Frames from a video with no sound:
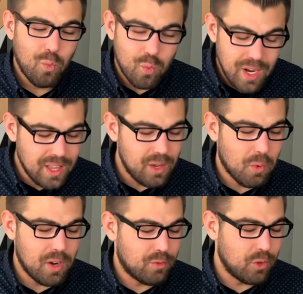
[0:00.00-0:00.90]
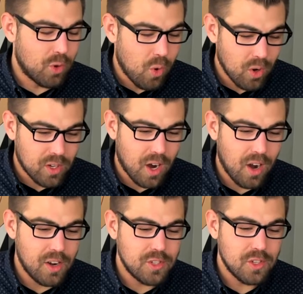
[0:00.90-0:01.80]
Really wonderful court
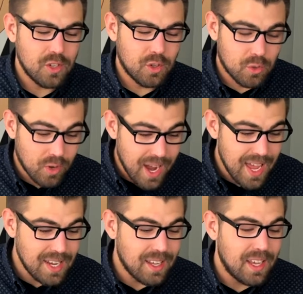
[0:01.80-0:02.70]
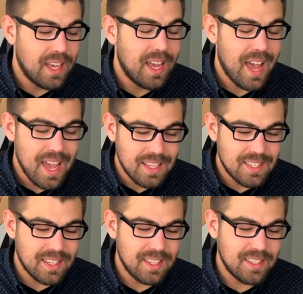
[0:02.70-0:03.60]
cards, great
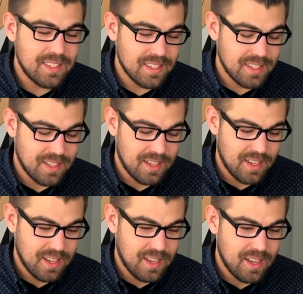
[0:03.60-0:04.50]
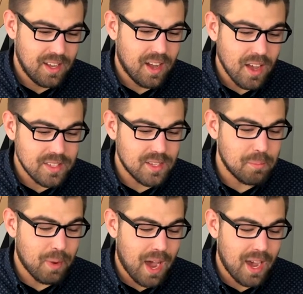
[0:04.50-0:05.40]
aces,
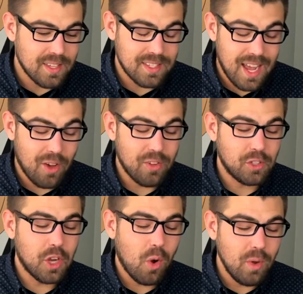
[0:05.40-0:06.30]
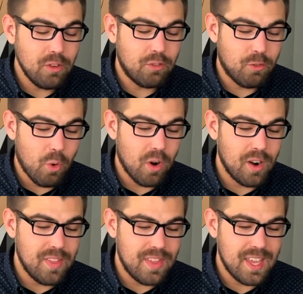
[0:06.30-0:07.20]
custom box. Now they're going for
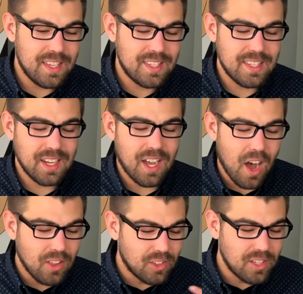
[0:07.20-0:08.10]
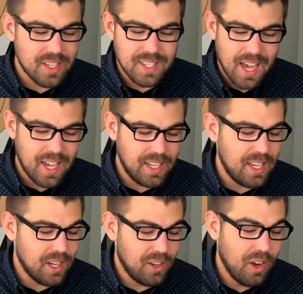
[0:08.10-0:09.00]
this color design
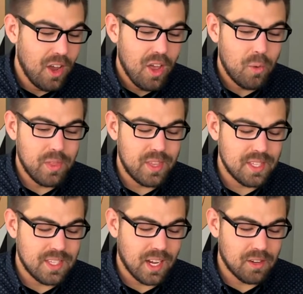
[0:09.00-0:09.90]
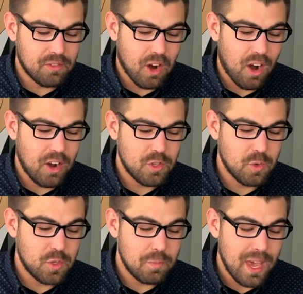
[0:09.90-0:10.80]
here with this deck of cards,
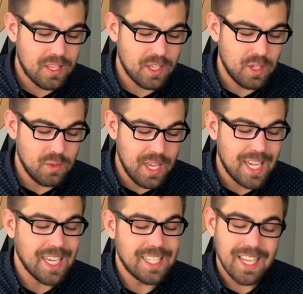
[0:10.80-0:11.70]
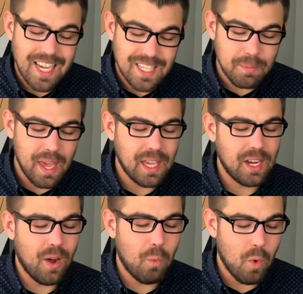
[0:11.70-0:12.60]
which makes it unique. It does make it
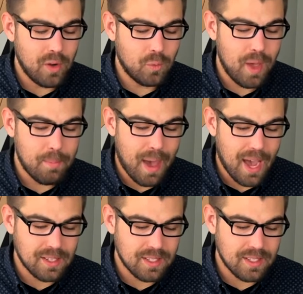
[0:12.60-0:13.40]
a one-way back